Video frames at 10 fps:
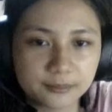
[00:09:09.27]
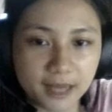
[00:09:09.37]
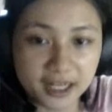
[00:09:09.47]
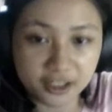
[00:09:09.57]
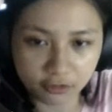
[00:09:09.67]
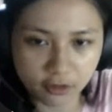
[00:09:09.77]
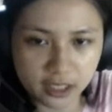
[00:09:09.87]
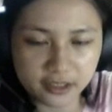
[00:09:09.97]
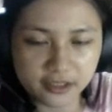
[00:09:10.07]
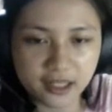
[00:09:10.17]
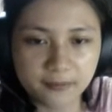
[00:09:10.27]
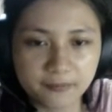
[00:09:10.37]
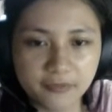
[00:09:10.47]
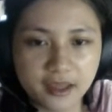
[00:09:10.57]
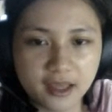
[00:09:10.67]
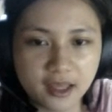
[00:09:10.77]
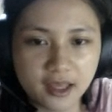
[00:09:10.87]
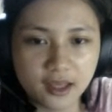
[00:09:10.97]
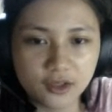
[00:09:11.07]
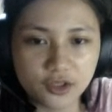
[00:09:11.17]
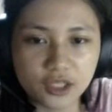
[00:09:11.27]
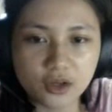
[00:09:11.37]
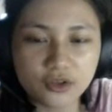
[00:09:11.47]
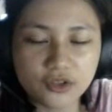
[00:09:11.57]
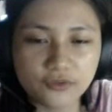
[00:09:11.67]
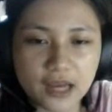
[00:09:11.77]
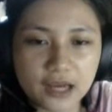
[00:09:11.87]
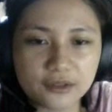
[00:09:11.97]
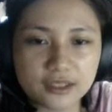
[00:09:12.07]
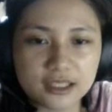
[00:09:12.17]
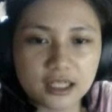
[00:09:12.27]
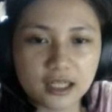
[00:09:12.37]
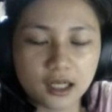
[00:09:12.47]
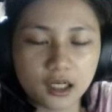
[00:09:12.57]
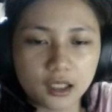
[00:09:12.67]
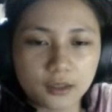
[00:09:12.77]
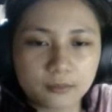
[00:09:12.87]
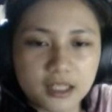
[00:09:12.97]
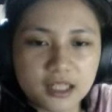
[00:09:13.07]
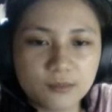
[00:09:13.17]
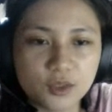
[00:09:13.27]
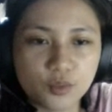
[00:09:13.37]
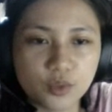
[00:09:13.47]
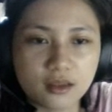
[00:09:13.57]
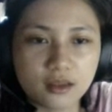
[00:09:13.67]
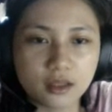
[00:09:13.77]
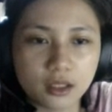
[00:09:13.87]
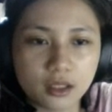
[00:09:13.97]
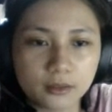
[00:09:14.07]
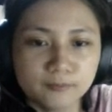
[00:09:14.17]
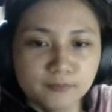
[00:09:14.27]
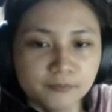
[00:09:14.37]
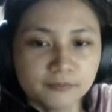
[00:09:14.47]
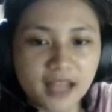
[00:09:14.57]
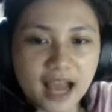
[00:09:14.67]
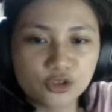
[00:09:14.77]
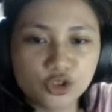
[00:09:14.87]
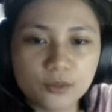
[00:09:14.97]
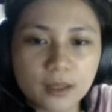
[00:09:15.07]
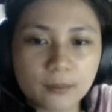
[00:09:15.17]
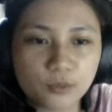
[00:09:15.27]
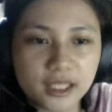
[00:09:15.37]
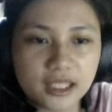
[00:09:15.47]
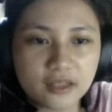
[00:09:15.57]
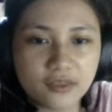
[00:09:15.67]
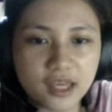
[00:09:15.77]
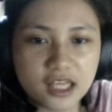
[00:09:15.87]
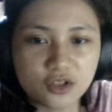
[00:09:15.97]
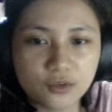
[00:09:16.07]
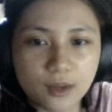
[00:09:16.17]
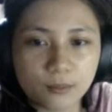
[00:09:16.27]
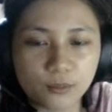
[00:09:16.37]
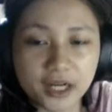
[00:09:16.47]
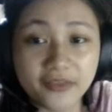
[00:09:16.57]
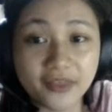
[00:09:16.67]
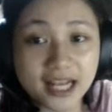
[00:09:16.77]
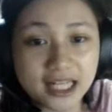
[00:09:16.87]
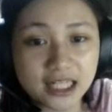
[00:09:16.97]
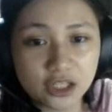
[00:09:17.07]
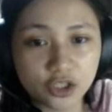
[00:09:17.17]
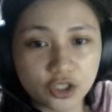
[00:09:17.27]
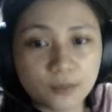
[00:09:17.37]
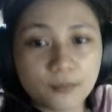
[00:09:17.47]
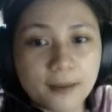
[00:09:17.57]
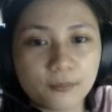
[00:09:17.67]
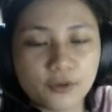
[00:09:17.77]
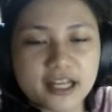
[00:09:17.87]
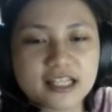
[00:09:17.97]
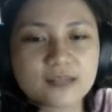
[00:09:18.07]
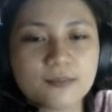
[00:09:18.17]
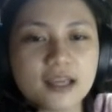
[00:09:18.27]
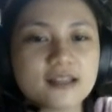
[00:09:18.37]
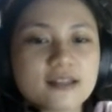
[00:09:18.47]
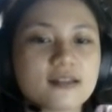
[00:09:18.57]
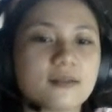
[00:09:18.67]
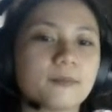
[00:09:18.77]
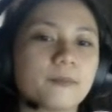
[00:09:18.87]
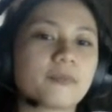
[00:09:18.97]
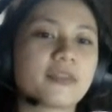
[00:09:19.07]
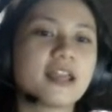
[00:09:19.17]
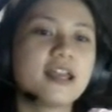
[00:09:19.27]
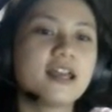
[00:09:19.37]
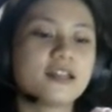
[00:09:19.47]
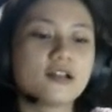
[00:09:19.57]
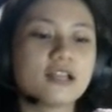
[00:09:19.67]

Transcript: mitochondria. You can also found in between the outer membrane and the inner membrane, the intermembrane space. Now